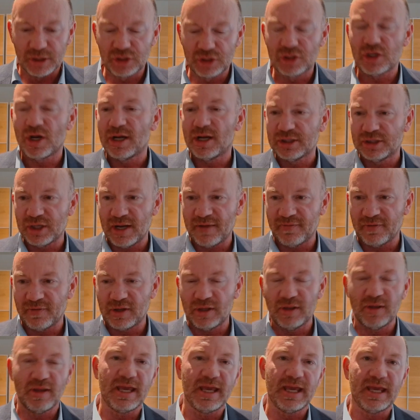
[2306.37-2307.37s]
the child should have a
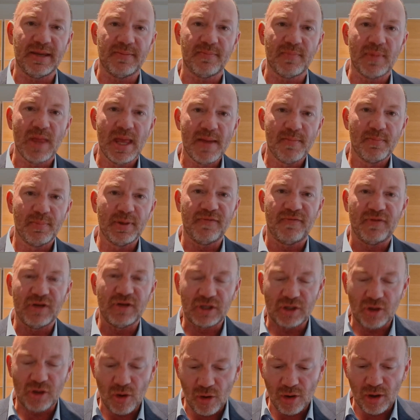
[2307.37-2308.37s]
claim, but if
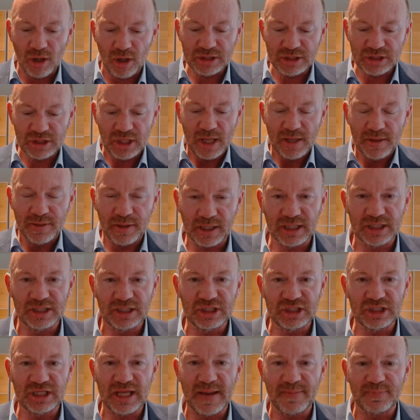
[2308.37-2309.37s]
it caused the
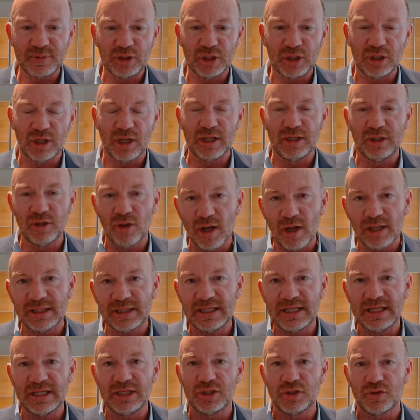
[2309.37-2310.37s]
conception and not
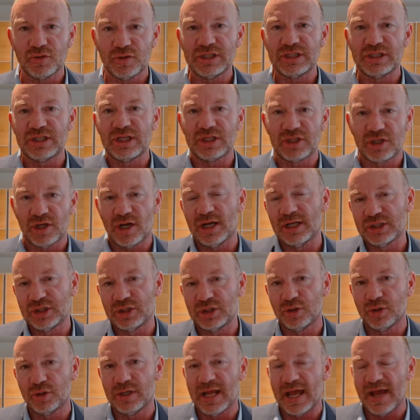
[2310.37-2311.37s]
the injuries, the child
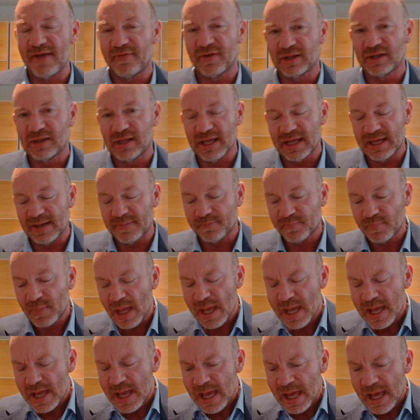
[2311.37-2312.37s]
shouldn't have a claim.
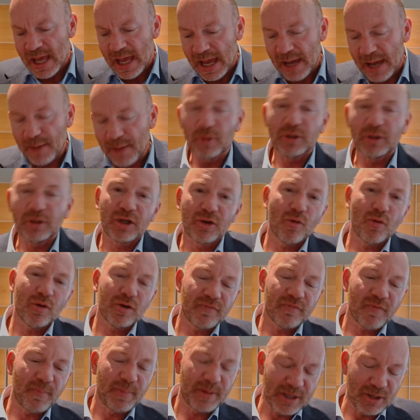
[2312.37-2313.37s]
And what the
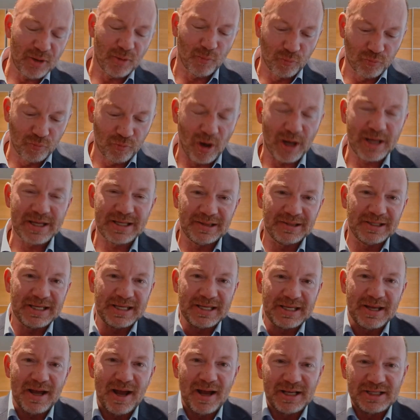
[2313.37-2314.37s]
Court of Appeal
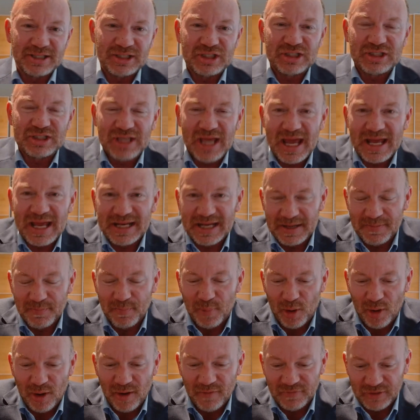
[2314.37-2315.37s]
rightly said in
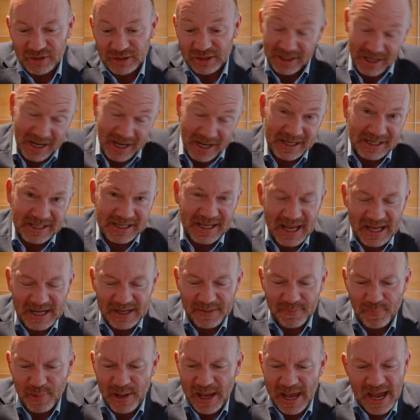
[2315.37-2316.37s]
Bovingdon, and again
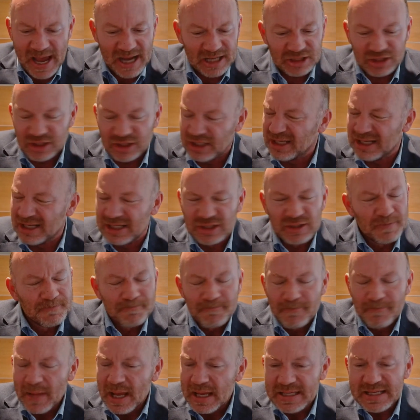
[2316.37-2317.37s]
in Paxton, is
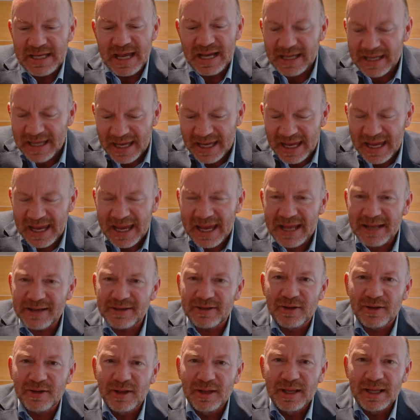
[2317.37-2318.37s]
you
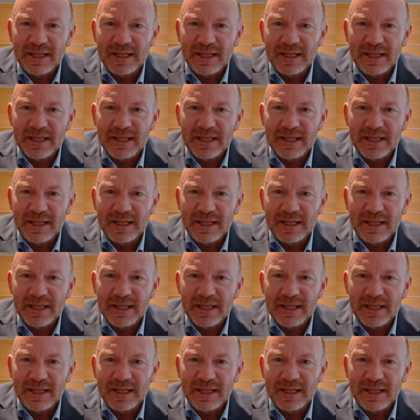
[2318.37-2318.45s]
can't